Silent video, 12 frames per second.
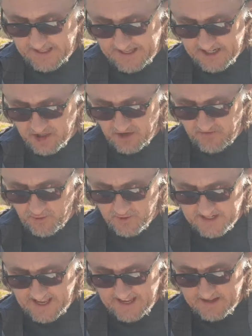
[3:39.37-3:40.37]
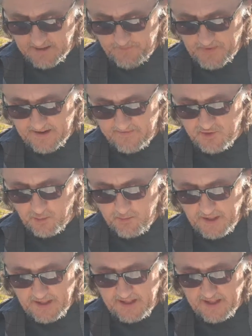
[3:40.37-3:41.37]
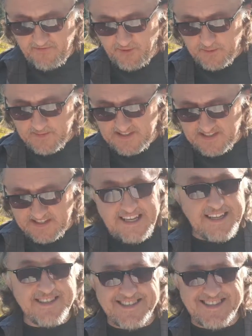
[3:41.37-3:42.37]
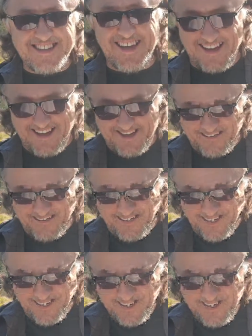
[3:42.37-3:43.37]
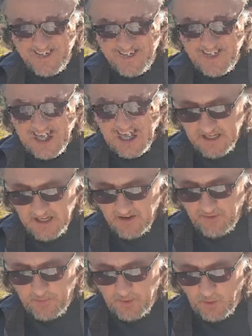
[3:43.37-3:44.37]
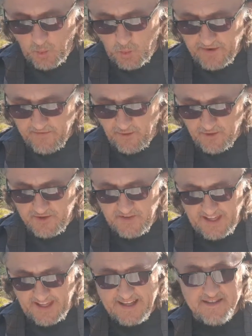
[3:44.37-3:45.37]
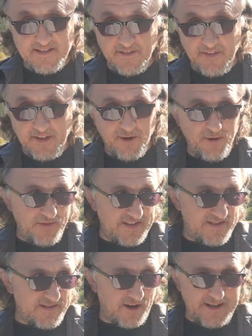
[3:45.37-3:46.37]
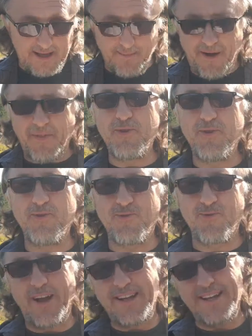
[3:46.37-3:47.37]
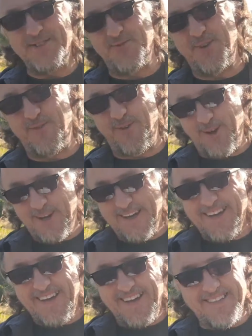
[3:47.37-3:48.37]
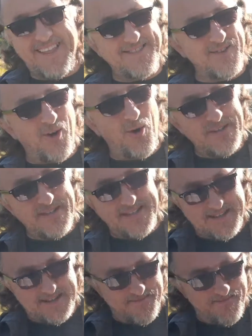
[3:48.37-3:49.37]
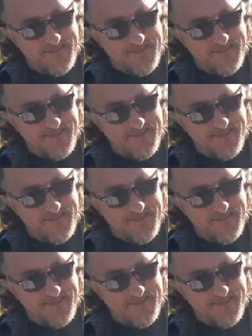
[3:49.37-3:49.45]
he shall, verse 8, have dominion from sea to sea, from the river to the ends of the earth. He's talking about the Euphrates River, and that's always this